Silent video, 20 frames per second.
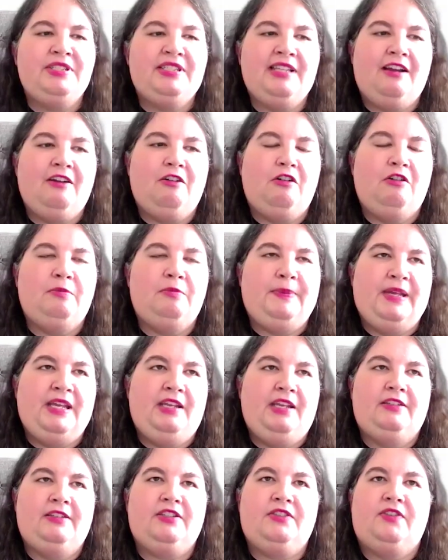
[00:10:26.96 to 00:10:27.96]
how has that all
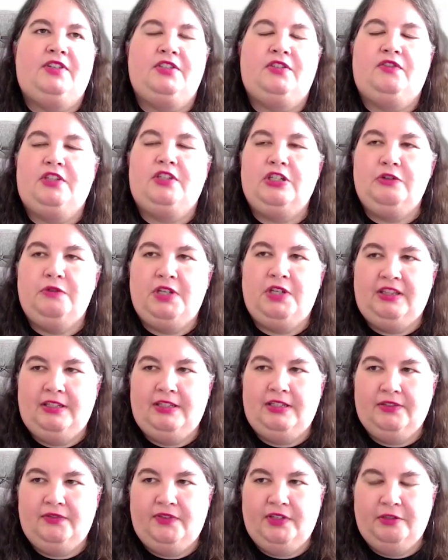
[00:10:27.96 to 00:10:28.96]
been as far as
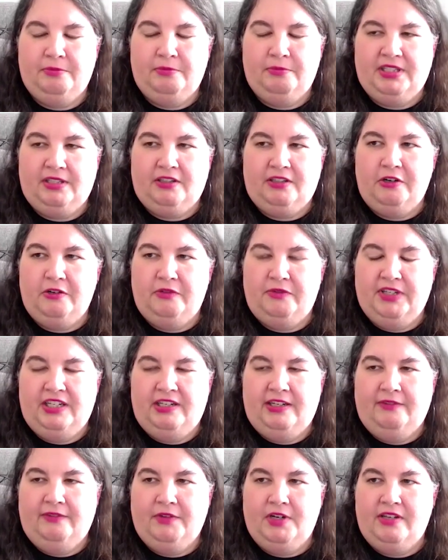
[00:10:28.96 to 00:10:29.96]
shooting these films in
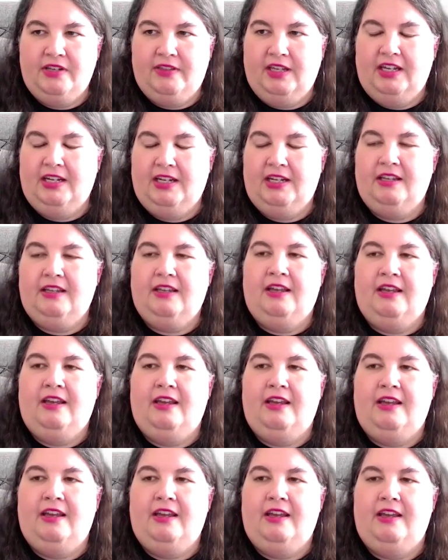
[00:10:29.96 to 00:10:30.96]
COVID and everything? Uh,
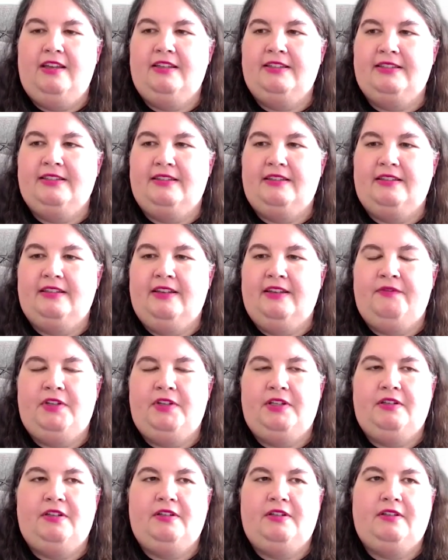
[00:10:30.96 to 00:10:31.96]
is,
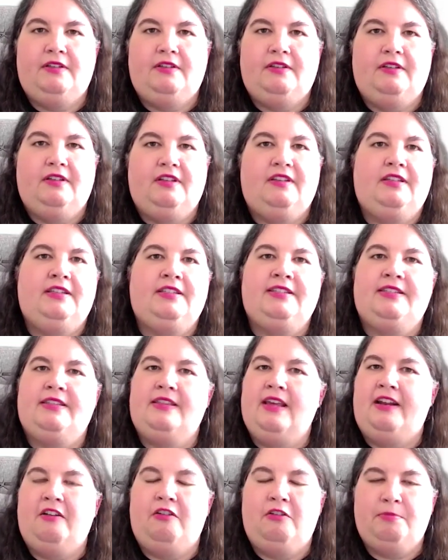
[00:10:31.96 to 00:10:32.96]

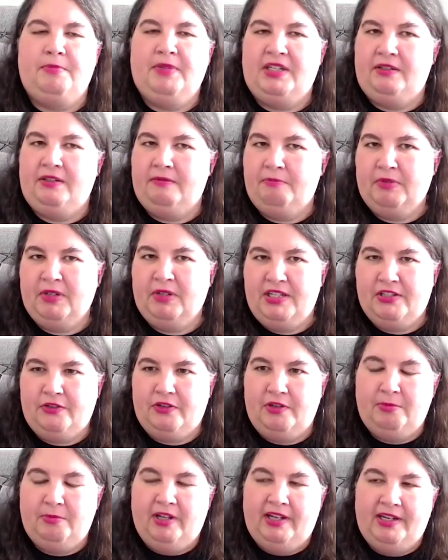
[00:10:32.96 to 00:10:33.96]
is that all been pretty
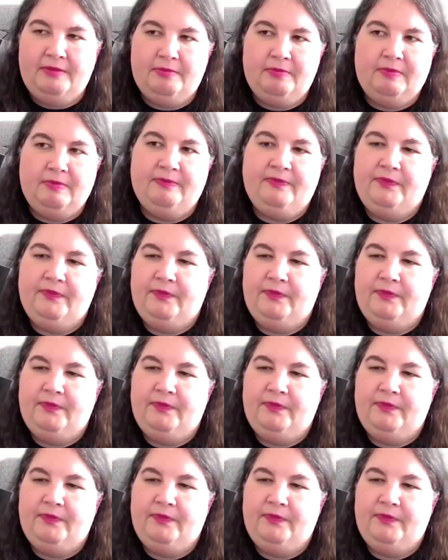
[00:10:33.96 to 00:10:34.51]
streamlined?